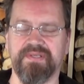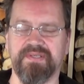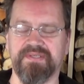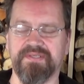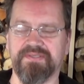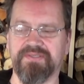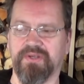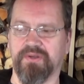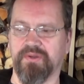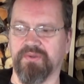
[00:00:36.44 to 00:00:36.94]

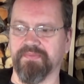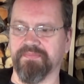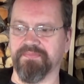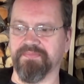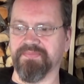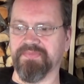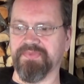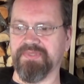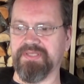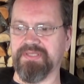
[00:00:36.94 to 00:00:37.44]
So
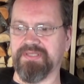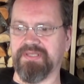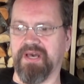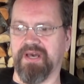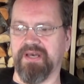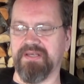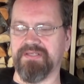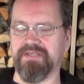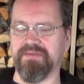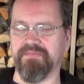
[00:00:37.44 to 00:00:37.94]
these
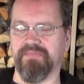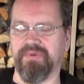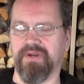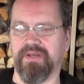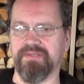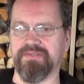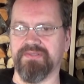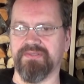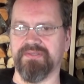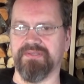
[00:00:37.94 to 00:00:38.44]
guys in
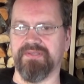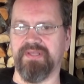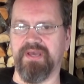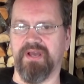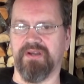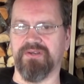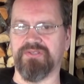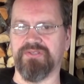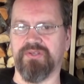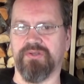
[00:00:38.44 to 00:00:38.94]
Brussels, they
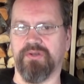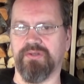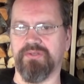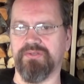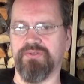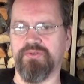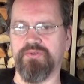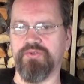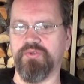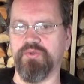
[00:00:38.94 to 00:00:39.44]
are starting
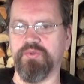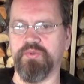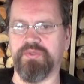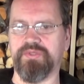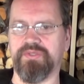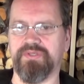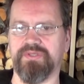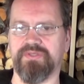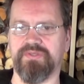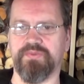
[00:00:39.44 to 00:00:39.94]
to
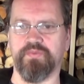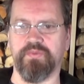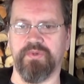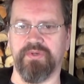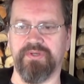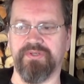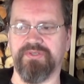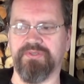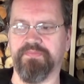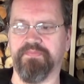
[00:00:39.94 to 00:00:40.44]
use this
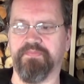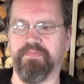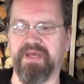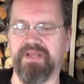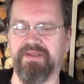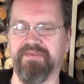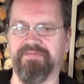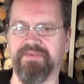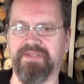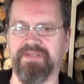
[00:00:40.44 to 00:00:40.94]
word to
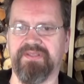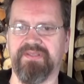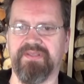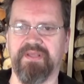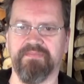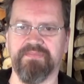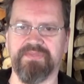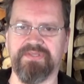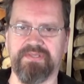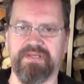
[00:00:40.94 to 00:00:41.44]
benefit
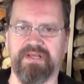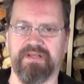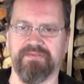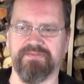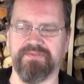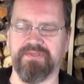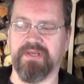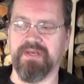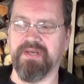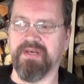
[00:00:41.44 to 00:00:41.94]

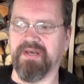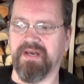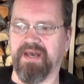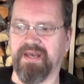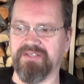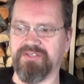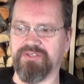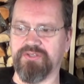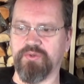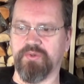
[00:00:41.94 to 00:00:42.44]
themselves. I
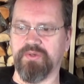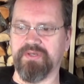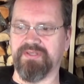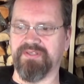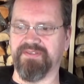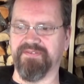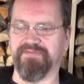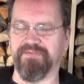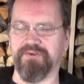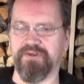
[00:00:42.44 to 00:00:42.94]
saw it
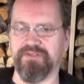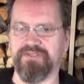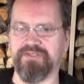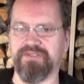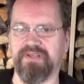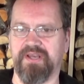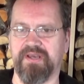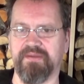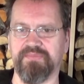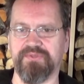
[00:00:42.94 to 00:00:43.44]
the first
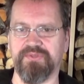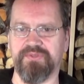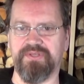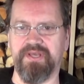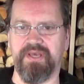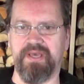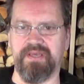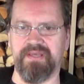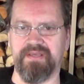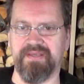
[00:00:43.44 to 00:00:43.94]
time
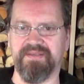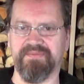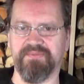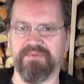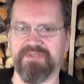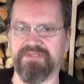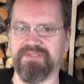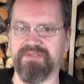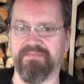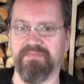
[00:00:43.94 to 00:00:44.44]
today. It
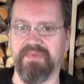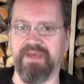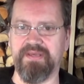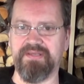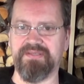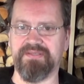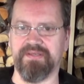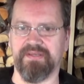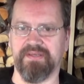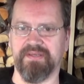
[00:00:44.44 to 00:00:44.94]
was
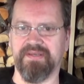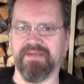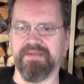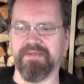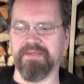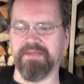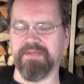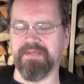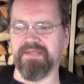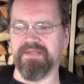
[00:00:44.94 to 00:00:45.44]
amazing.
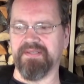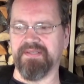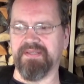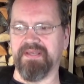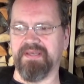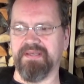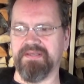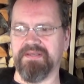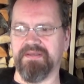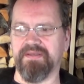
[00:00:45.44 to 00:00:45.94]

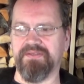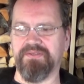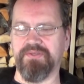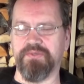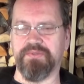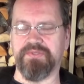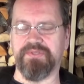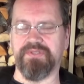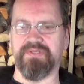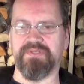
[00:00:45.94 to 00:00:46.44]
They
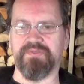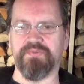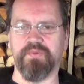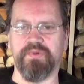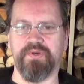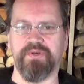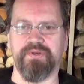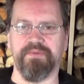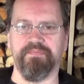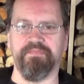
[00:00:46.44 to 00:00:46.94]
used this
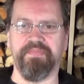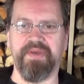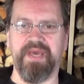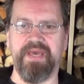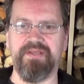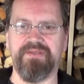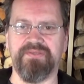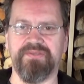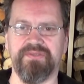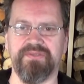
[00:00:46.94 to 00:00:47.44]
word,
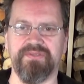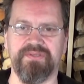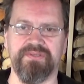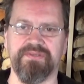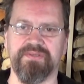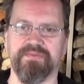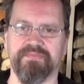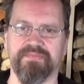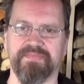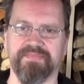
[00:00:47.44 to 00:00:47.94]

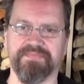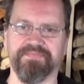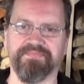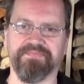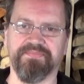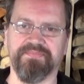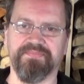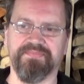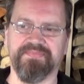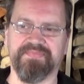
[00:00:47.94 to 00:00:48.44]
patriotism,
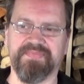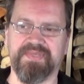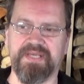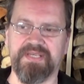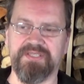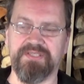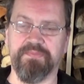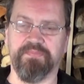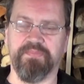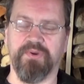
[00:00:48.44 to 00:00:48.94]

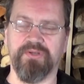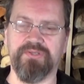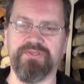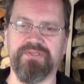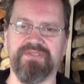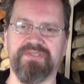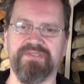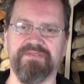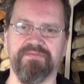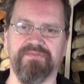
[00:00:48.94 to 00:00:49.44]
as a
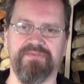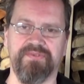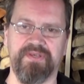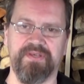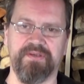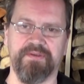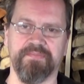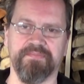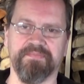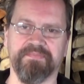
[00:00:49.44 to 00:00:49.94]
positive
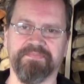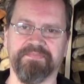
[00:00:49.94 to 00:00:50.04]
thing.